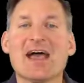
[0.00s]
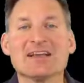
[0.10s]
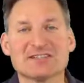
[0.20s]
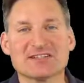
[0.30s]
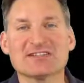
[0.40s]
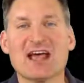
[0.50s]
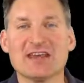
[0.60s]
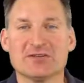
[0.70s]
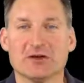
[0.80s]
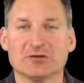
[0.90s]
As a
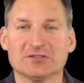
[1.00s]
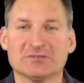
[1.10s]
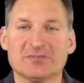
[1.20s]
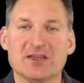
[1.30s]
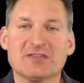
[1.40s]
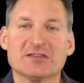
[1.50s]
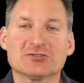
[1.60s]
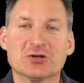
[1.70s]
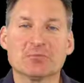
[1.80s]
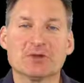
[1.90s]
side note, the
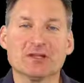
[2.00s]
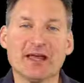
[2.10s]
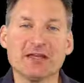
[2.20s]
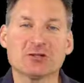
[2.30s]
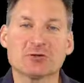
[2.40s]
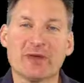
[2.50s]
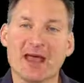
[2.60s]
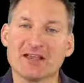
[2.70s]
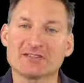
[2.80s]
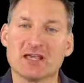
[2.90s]
term molecular
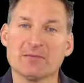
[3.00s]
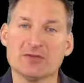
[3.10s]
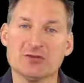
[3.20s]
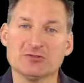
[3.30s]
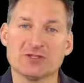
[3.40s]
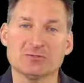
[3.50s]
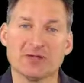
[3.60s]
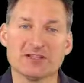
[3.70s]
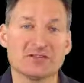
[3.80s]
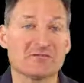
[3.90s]
mass can be used in
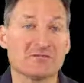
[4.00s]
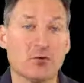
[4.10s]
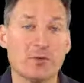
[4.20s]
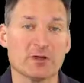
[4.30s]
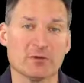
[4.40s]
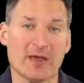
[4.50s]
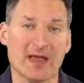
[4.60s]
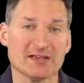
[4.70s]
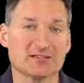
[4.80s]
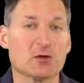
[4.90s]
place of formula
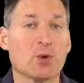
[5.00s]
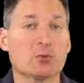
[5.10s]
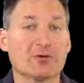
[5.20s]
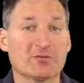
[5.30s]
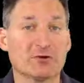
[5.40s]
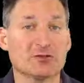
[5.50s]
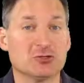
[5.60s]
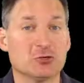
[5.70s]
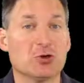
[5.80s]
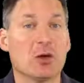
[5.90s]
mass when referring
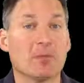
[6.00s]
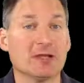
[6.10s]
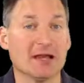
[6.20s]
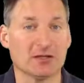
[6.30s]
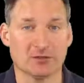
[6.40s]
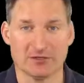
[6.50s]
to molecular